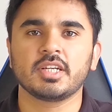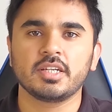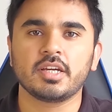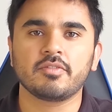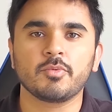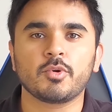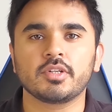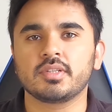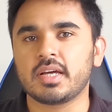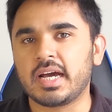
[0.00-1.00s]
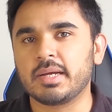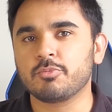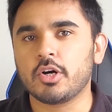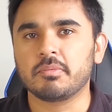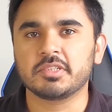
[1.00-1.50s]
Hey everyone,
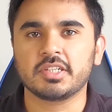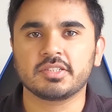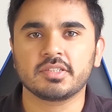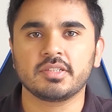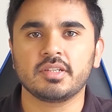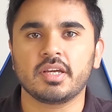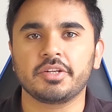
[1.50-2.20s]
I'm Mohammed Hassan